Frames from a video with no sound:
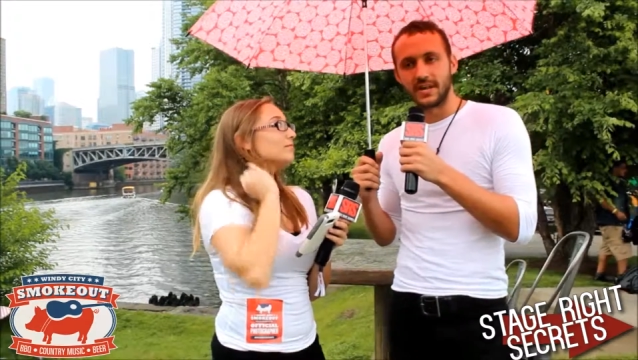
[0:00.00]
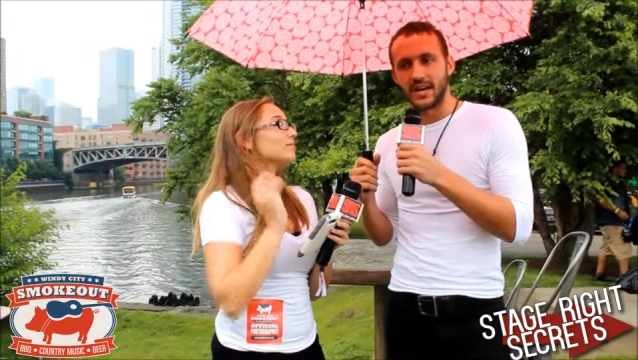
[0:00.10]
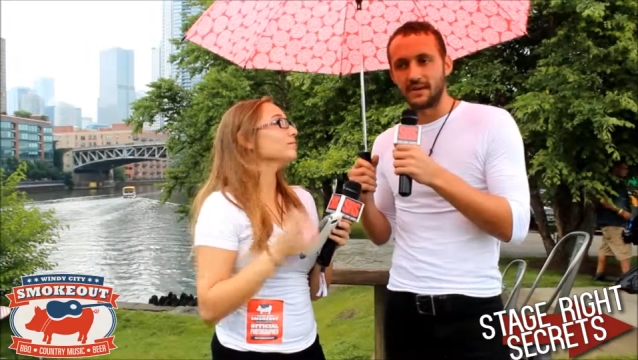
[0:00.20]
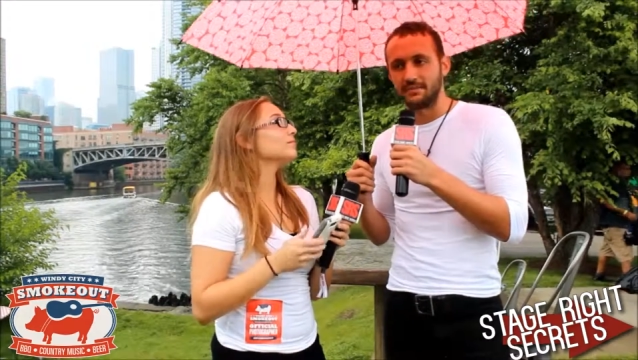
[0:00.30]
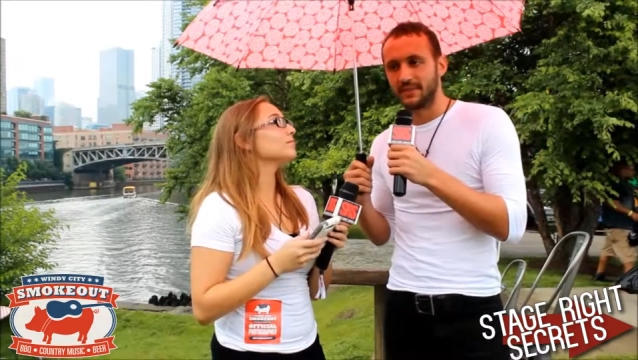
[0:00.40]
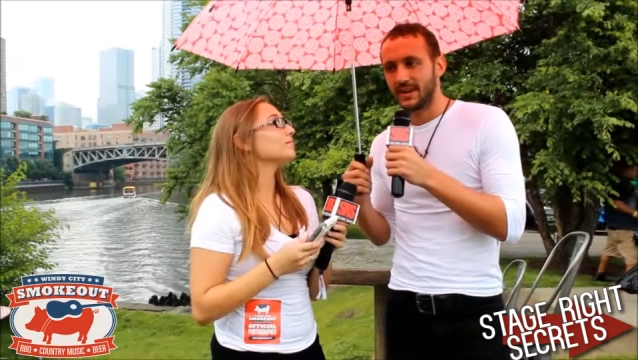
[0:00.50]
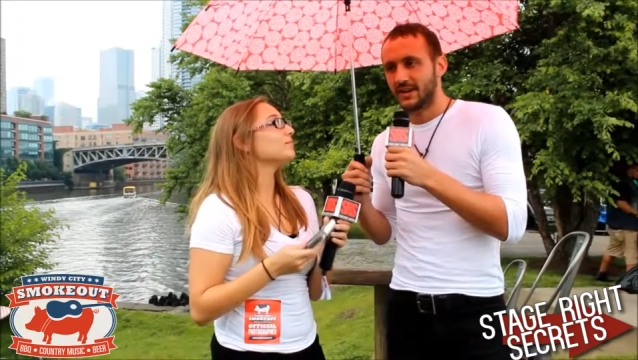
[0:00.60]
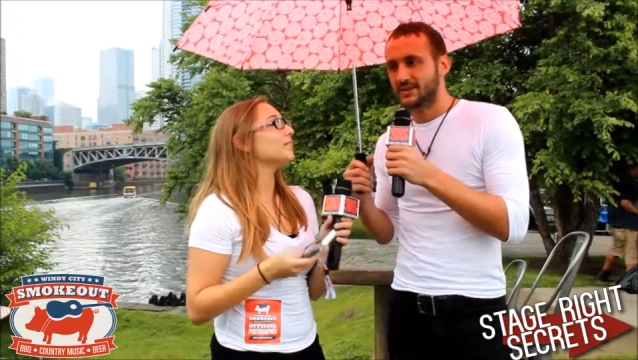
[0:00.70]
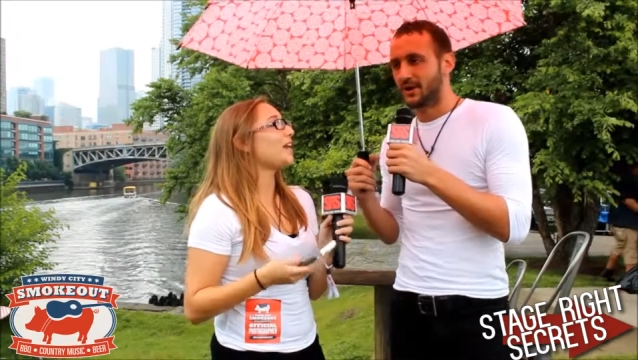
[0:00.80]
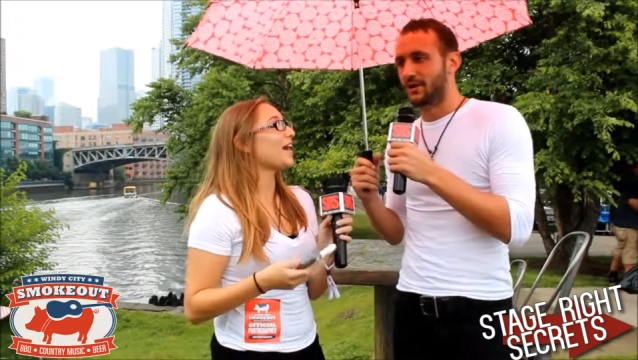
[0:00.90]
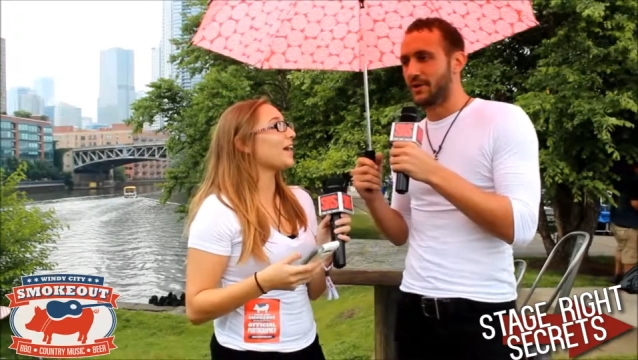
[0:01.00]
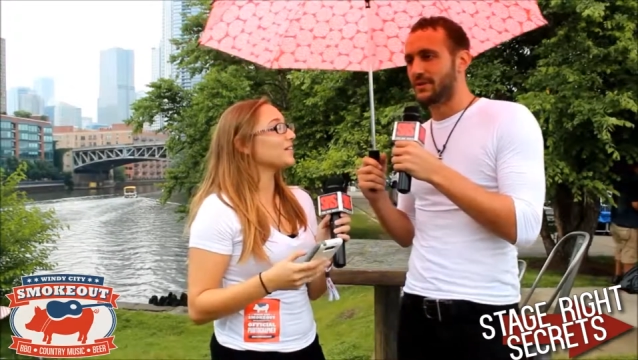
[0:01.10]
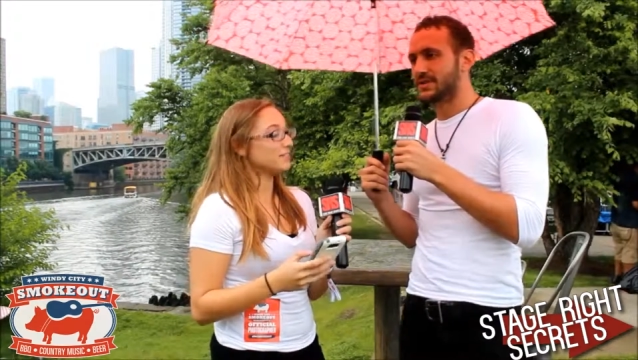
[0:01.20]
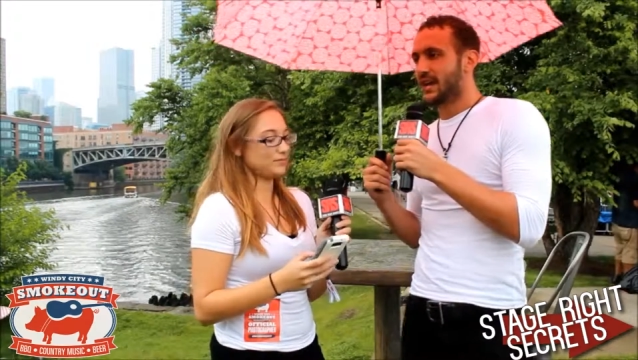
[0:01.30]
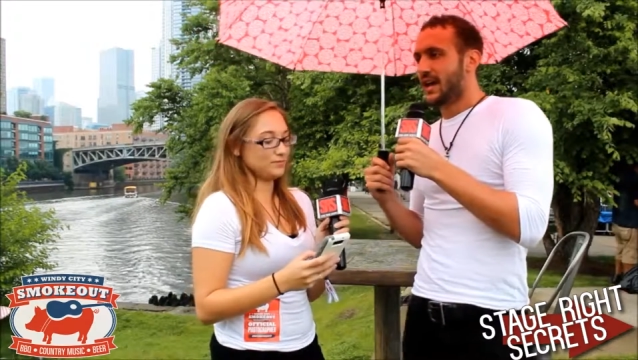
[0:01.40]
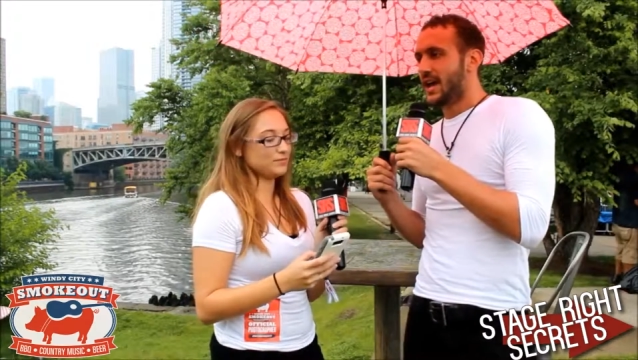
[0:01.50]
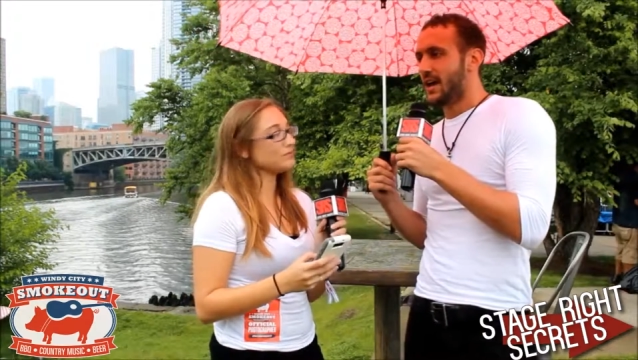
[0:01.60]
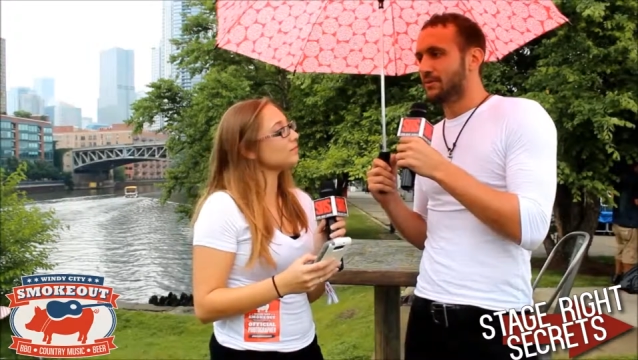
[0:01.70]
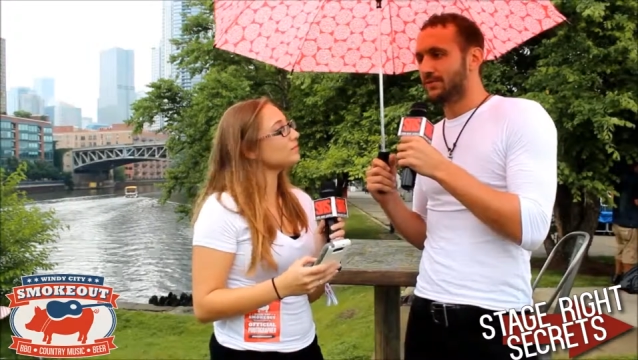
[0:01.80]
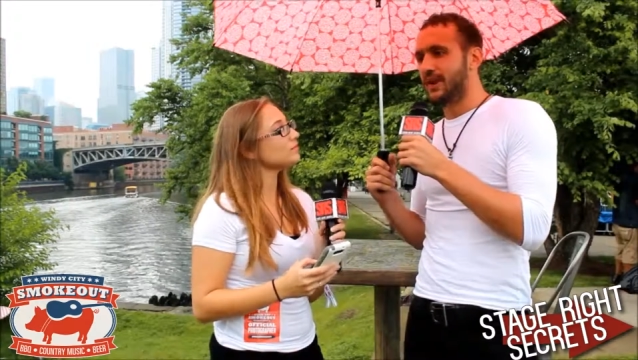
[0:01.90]
Speaker 1: of the team. So yeah. it was
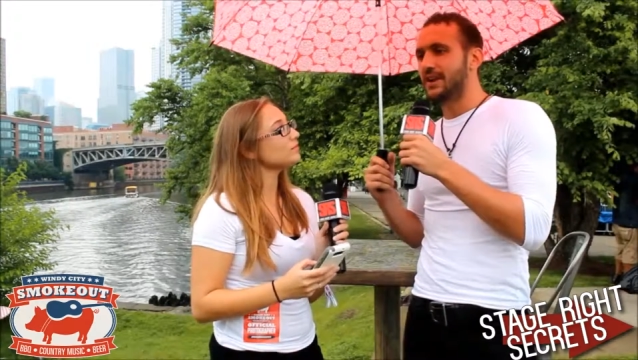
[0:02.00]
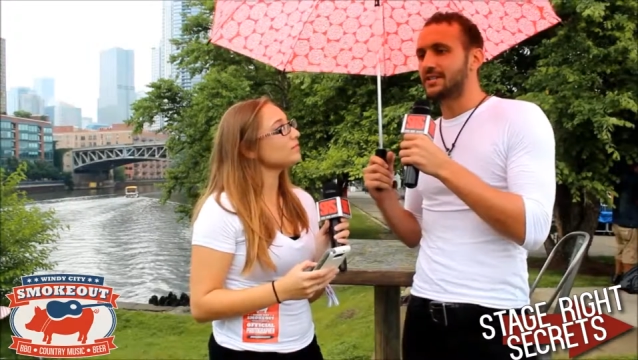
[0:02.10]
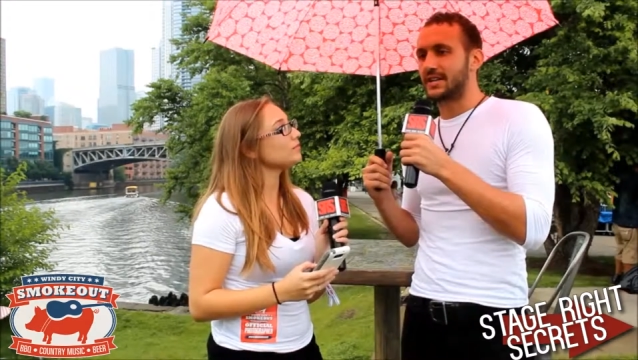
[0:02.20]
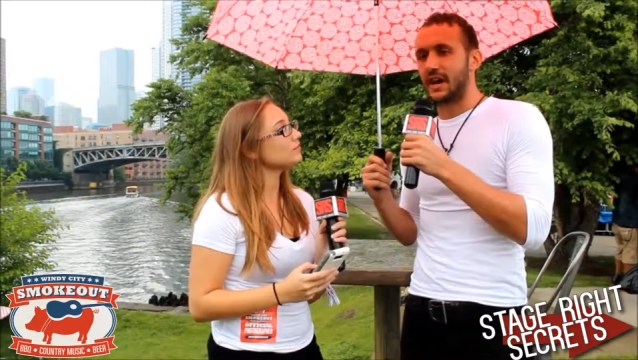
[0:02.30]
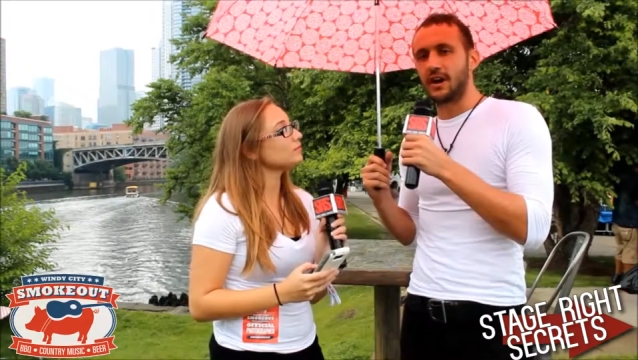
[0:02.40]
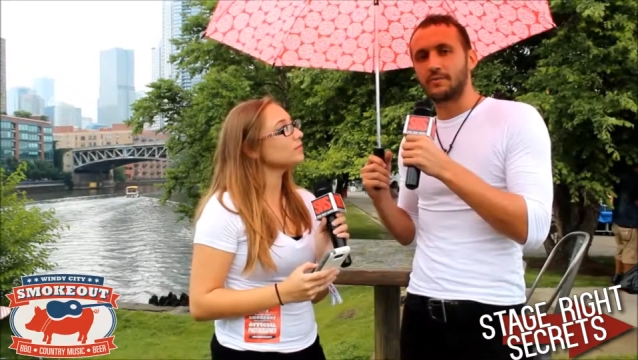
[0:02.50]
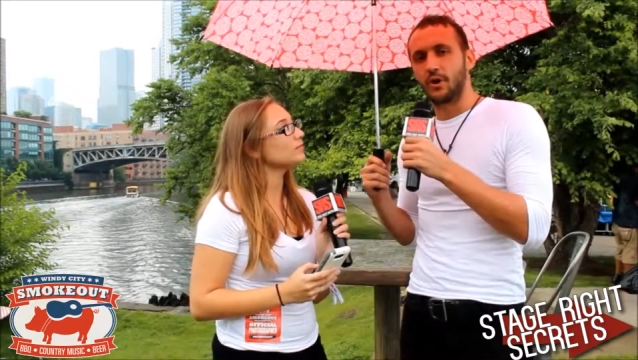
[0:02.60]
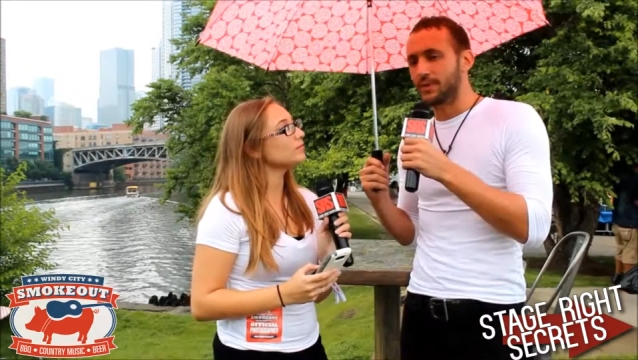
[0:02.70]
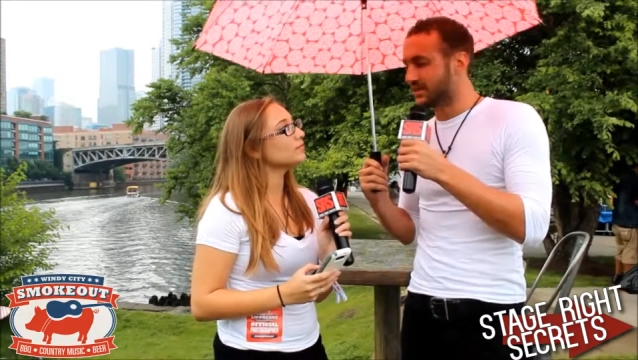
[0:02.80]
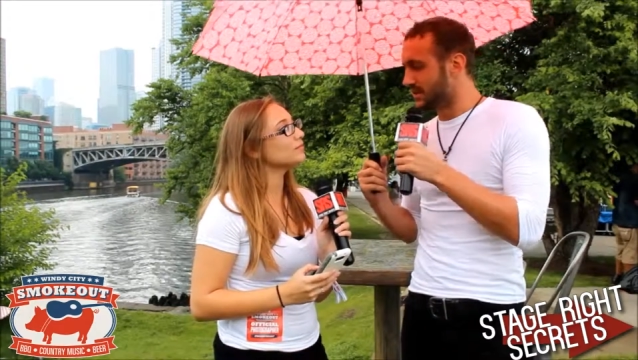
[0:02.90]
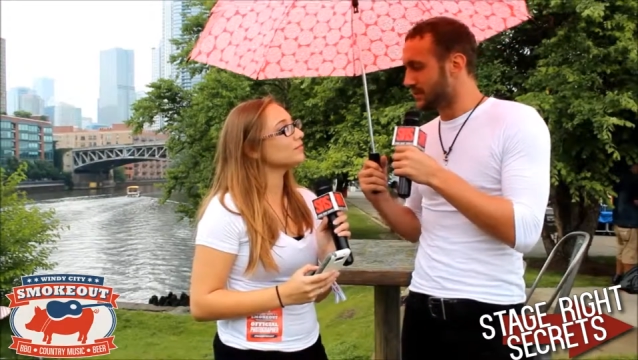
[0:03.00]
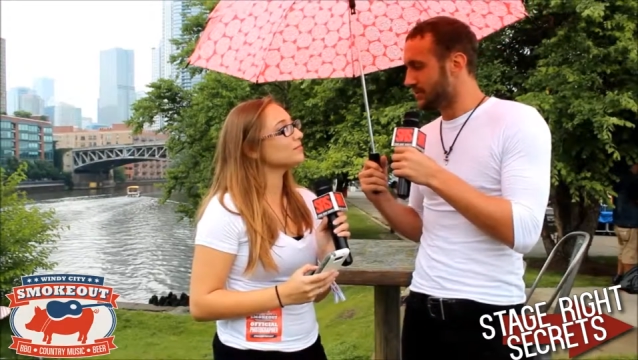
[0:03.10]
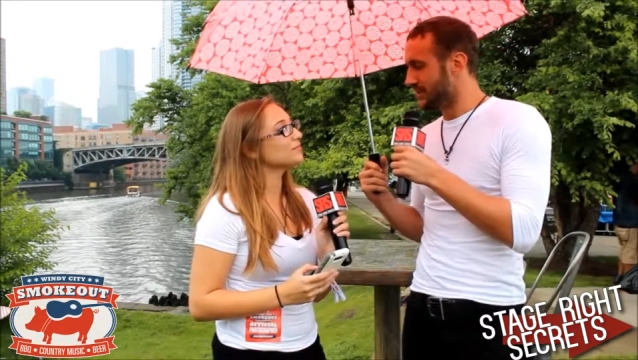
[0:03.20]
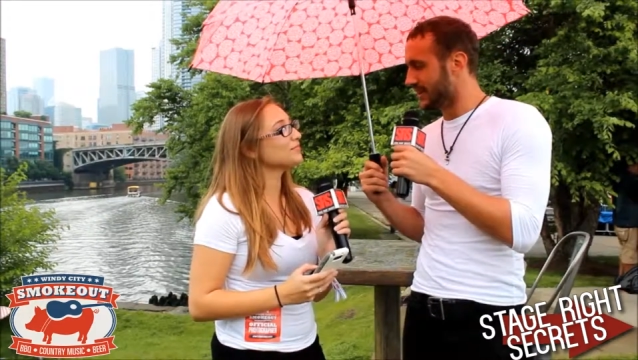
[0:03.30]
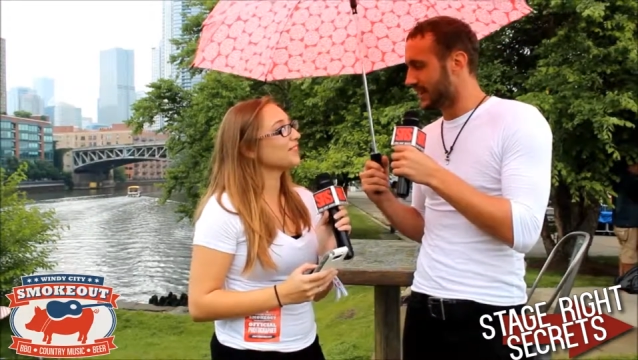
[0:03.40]
it was a very scary moment too